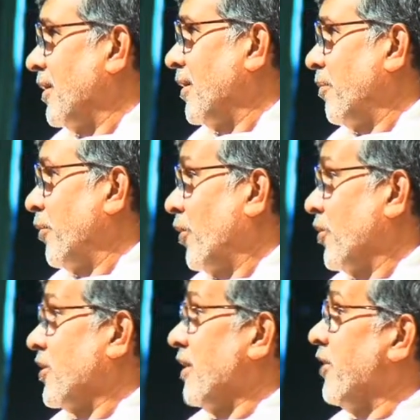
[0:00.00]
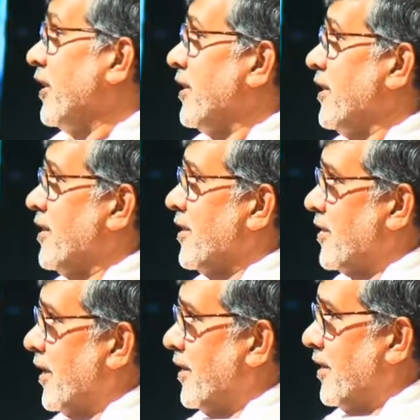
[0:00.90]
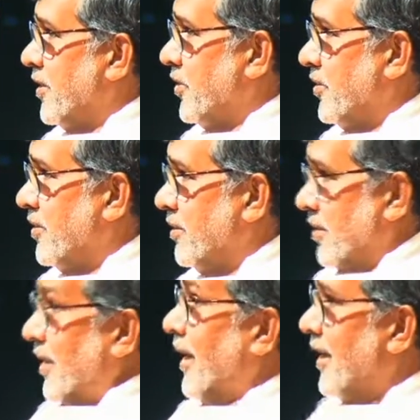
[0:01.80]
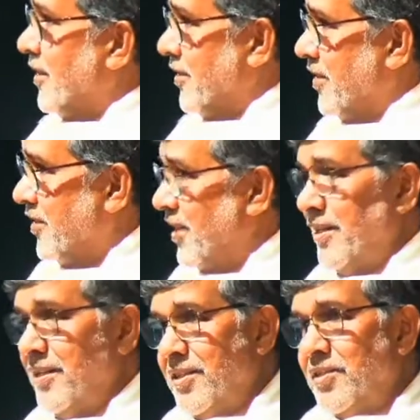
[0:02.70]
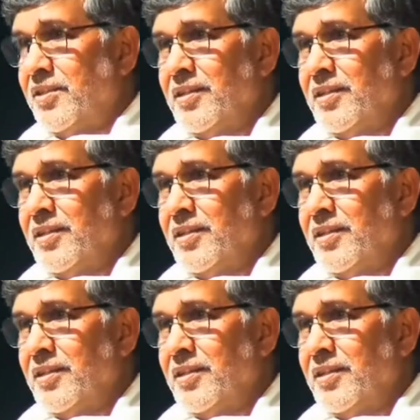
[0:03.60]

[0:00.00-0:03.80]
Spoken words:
Because divinity is inside us, the light is inside us.